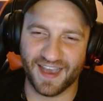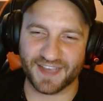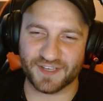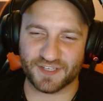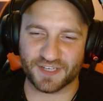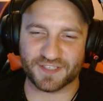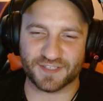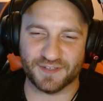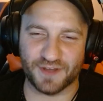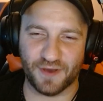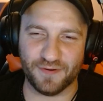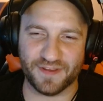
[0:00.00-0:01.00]
I just
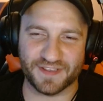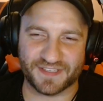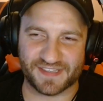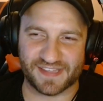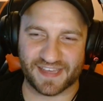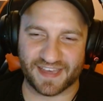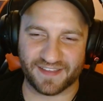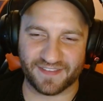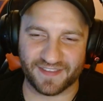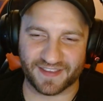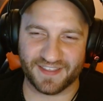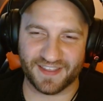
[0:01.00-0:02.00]
noticed that.
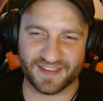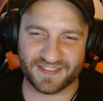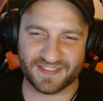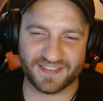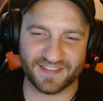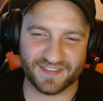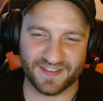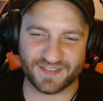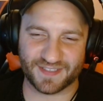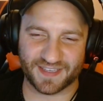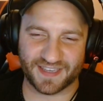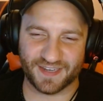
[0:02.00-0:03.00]
Like,
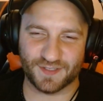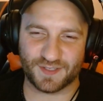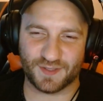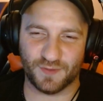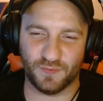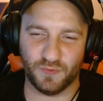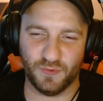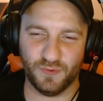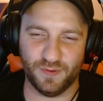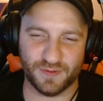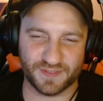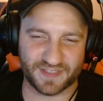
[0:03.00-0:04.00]
that's against the
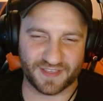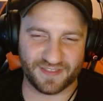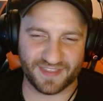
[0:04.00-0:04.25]
rules, I